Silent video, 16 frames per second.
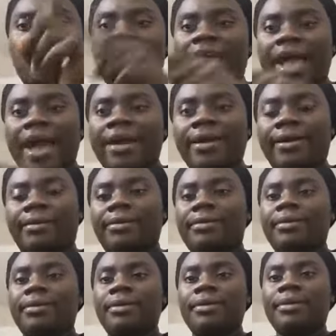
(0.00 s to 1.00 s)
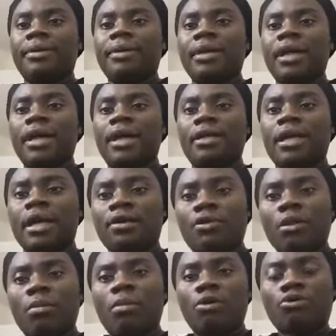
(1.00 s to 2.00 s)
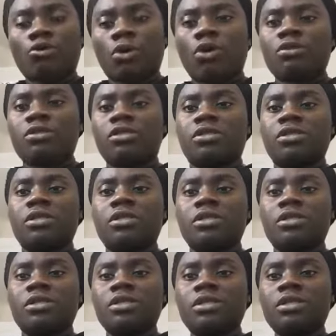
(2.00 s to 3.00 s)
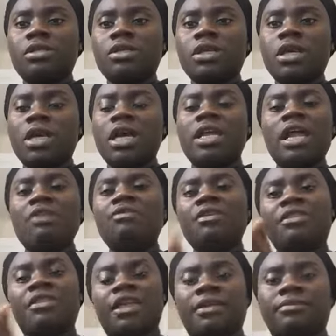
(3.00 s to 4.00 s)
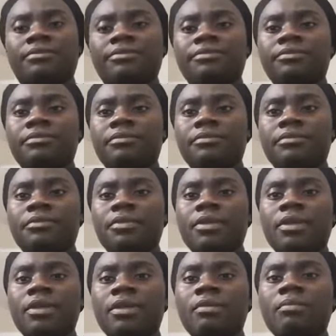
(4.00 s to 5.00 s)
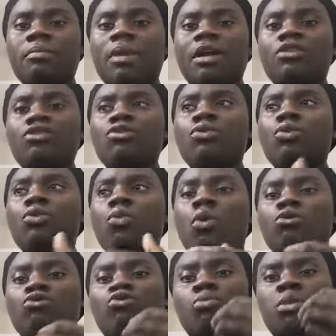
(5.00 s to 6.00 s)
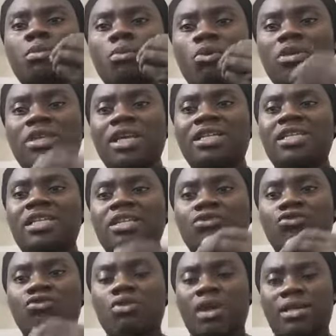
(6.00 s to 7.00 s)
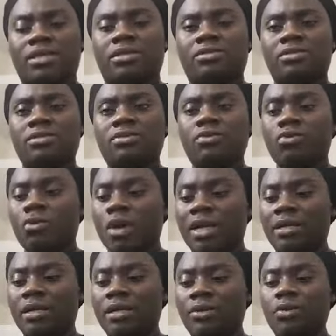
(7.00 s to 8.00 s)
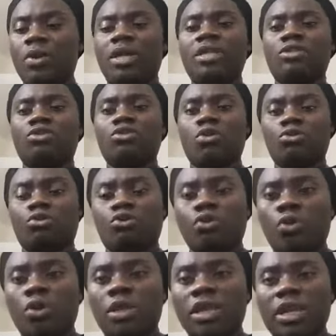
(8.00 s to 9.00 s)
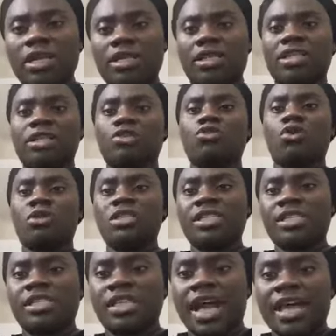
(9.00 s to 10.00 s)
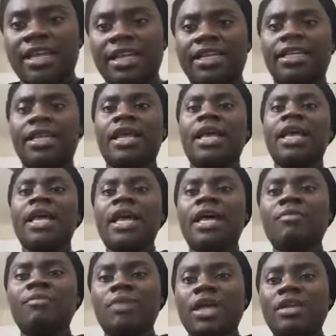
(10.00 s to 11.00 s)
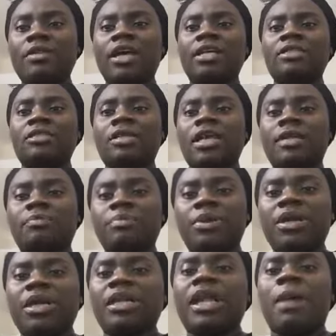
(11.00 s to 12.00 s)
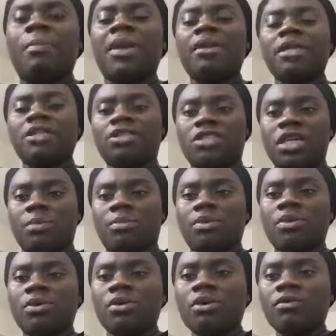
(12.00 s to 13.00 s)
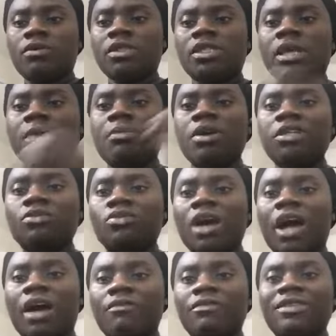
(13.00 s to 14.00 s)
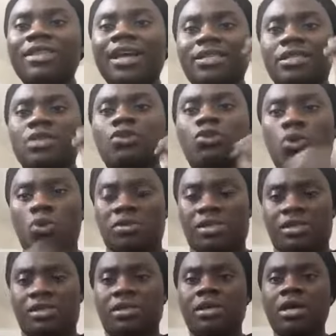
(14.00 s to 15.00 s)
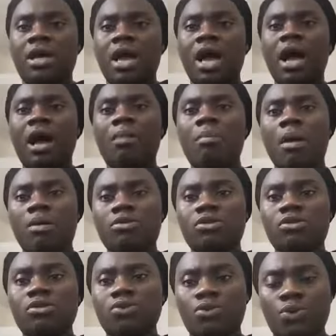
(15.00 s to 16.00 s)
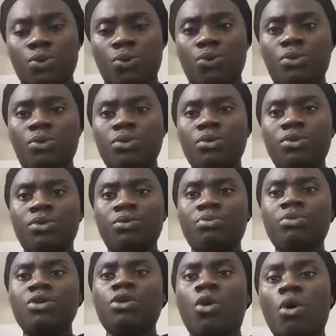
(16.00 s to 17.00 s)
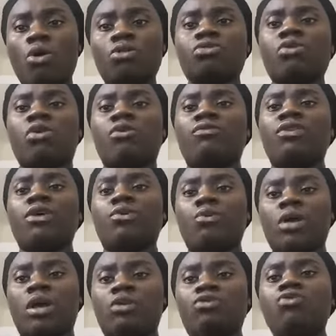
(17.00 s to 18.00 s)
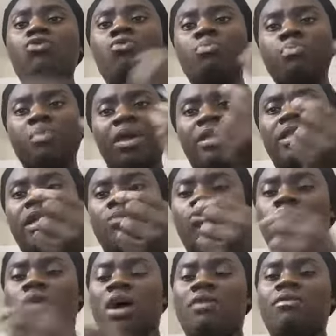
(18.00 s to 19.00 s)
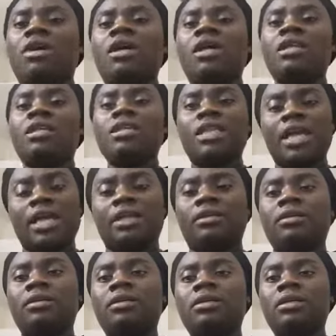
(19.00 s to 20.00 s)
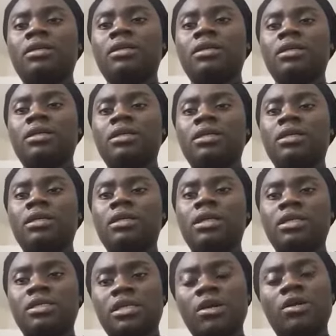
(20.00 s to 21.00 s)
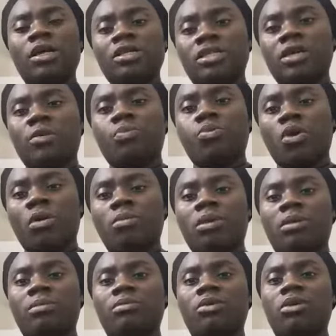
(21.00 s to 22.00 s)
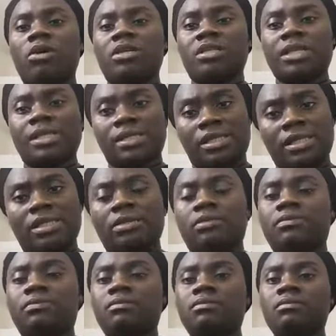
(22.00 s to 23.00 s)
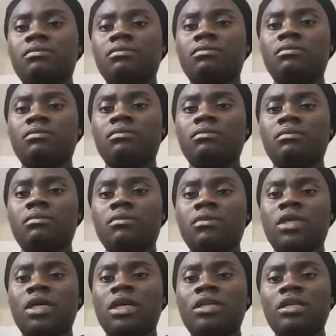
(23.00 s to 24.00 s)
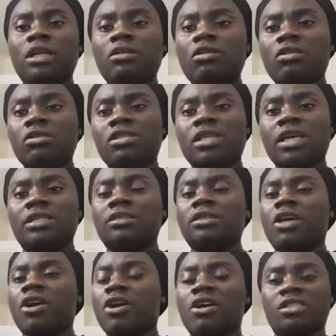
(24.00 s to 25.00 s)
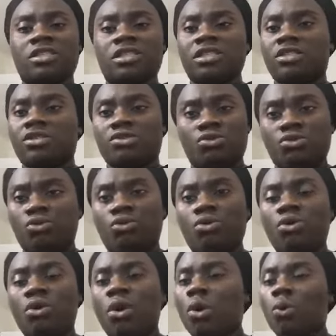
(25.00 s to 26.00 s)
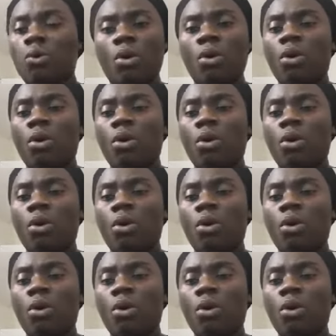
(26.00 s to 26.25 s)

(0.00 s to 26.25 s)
triangle, and your buttocks and everything. But you would want to be modestly dressed when it's not showing anything, it's not designing and bringing up any shape for somebody to have dirty thoughts about you because of the way you made them to have. Then it's a problem, or it's a sin. And the Lord said, curse is you, a